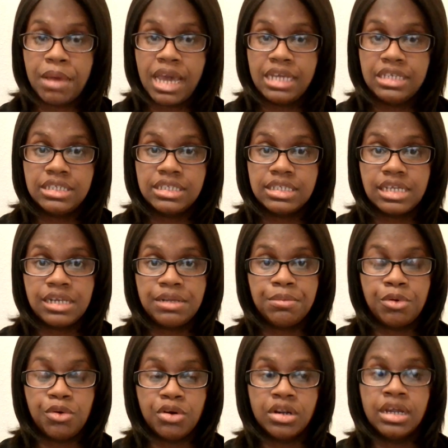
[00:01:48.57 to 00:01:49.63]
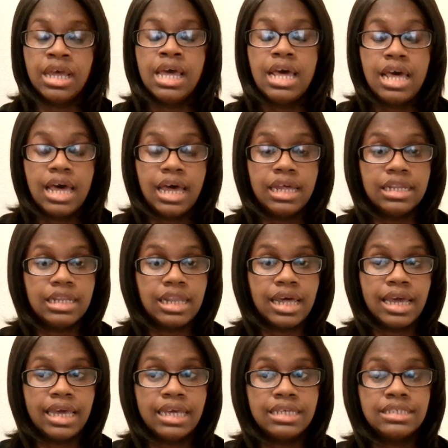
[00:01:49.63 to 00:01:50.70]
your patients anymore
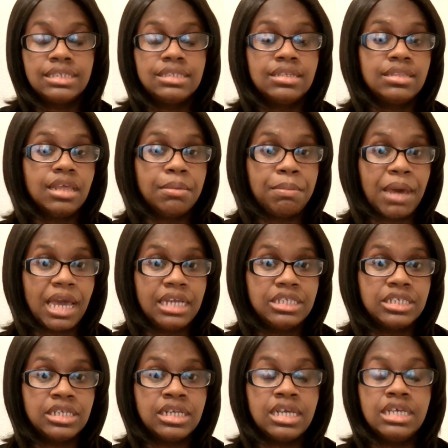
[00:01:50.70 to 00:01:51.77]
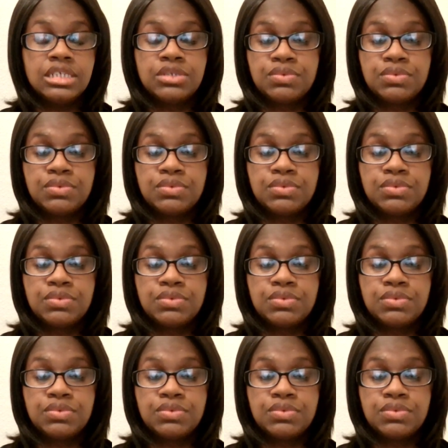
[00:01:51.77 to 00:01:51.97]
unless the patient